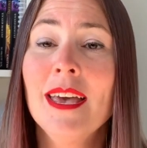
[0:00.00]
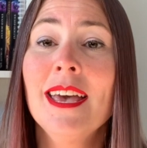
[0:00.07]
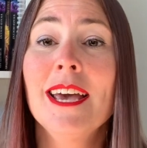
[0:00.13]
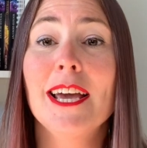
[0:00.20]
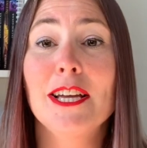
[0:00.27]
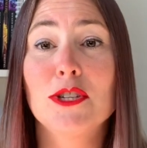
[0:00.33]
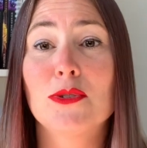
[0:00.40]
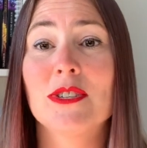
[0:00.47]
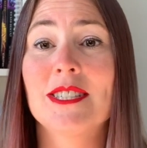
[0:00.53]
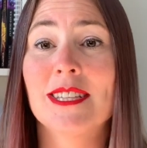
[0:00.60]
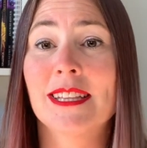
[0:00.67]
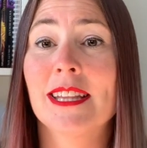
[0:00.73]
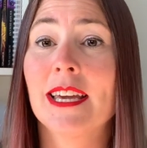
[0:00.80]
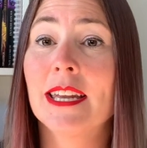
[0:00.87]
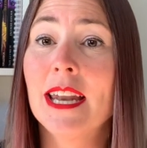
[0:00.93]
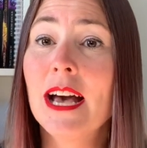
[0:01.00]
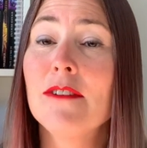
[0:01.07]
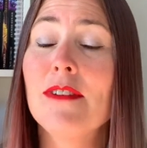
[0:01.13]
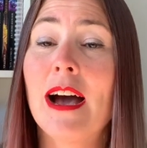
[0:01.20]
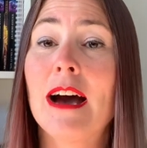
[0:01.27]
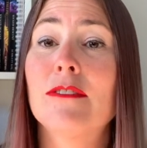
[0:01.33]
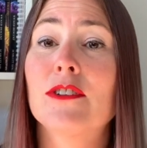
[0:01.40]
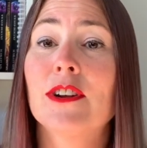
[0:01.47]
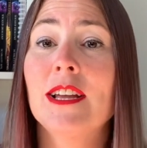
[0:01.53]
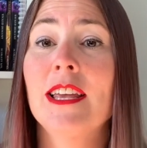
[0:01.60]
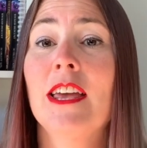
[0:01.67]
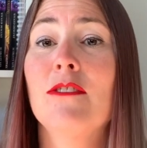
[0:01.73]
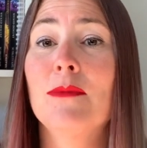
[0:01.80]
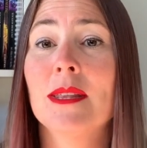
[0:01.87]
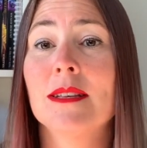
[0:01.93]
Interestingly enough, after he
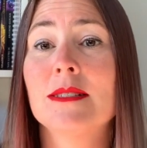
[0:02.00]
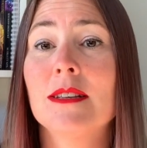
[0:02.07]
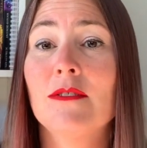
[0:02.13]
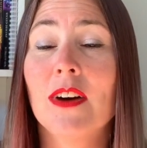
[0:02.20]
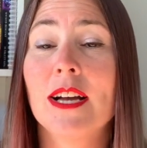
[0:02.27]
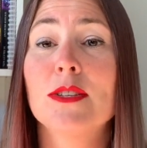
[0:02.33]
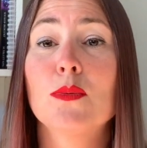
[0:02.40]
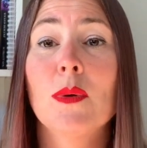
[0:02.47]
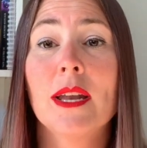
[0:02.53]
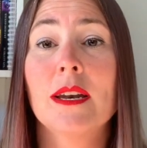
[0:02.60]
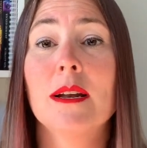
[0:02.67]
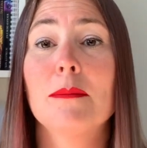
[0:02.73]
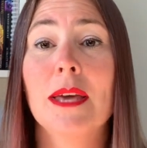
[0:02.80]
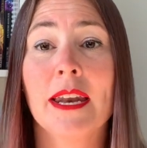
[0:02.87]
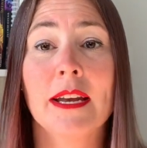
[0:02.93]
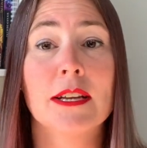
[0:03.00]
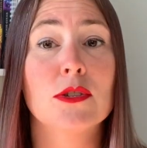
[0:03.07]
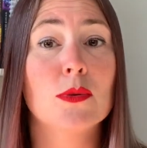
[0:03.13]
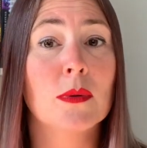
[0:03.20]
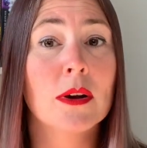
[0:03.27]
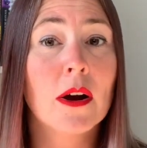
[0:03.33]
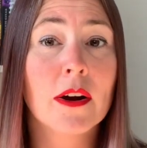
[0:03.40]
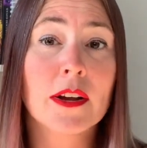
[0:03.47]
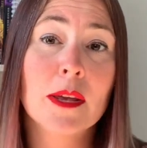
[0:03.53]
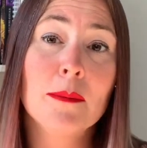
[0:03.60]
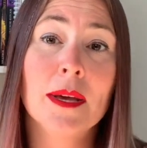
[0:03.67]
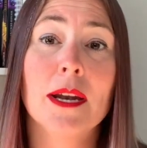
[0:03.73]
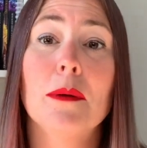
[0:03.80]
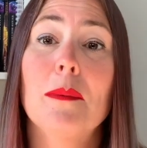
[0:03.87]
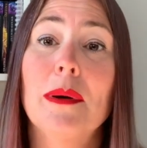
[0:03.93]
gave me this advice, we ended up getting into an
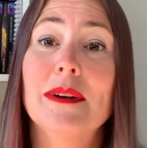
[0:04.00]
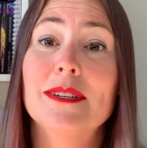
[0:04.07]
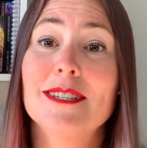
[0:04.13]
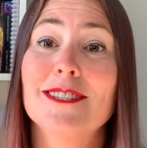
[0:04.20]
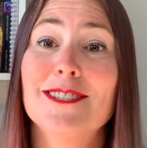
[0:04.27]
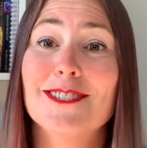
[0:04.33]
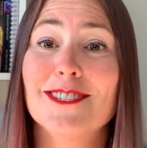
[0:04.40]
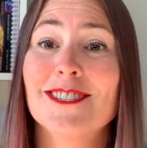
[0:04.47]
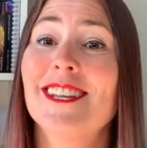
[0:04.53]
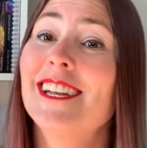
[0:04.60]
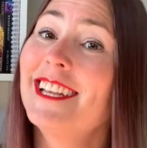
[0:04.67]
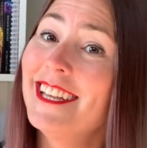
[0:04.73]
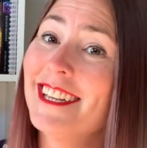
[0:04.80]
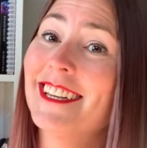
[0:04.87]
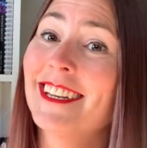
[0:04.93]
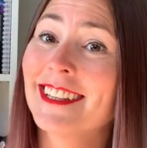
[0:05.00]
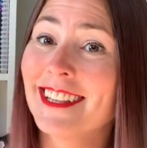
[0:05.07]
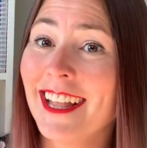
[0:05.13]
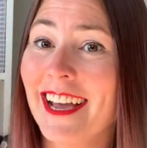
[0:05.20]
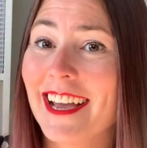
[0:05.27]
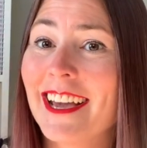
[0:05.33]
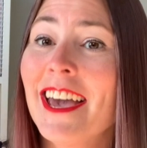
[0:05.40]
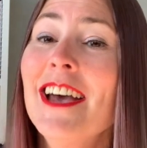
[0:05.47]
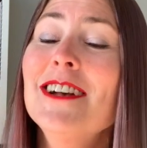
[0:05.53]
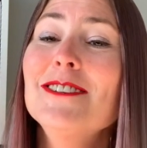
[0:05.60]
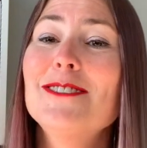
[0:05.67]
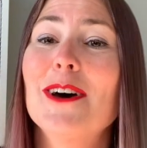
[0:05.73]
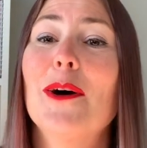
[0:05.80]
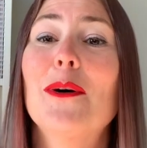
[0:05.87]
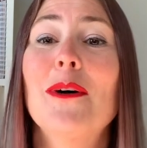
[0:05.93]
argument about a decision that he didn't like.
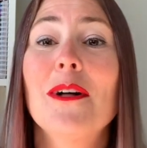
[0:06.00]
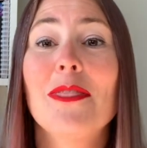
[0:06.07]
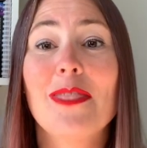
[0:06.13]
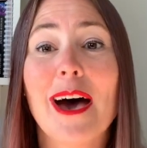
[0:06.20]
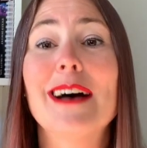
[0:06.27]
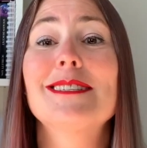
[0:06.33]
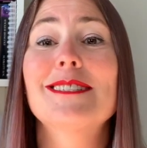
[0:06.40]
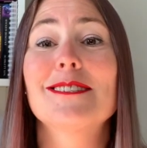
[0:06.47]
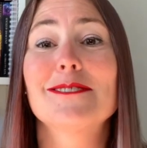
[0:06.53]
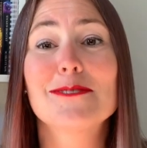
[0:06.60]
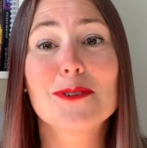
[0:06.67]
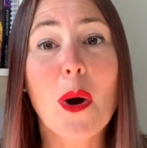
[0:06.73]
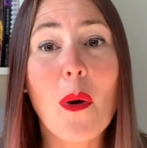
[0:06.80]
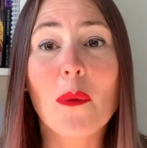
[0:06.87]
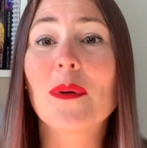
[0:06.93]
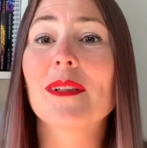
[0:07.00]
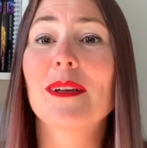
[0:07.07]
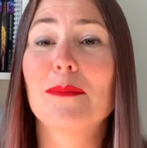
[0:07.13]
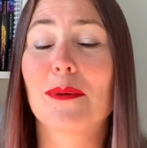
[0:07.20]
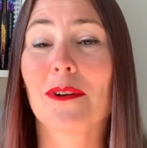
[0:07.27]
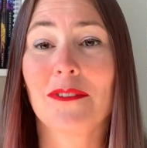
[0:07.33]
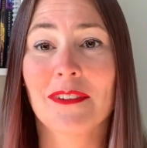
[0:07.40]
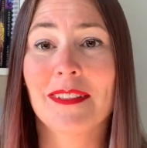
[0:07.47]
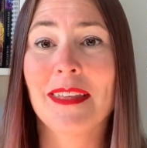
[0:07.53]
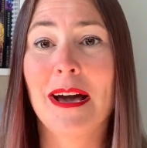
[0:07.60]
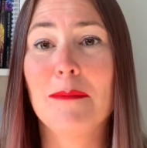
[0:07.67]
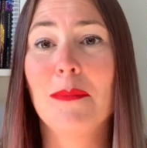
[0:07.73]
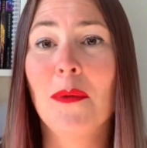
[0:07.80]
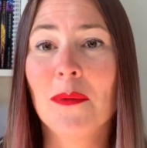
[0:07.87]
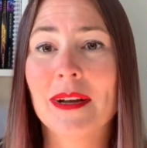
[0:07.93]
So thus, totally proving
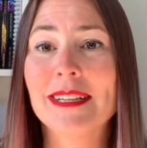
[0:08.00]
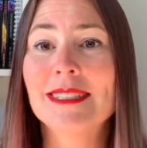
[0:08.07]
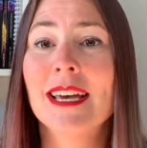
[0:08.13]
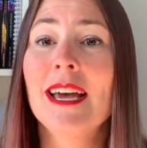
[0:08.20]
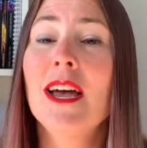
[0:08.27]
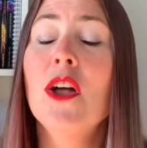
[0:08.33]
that point.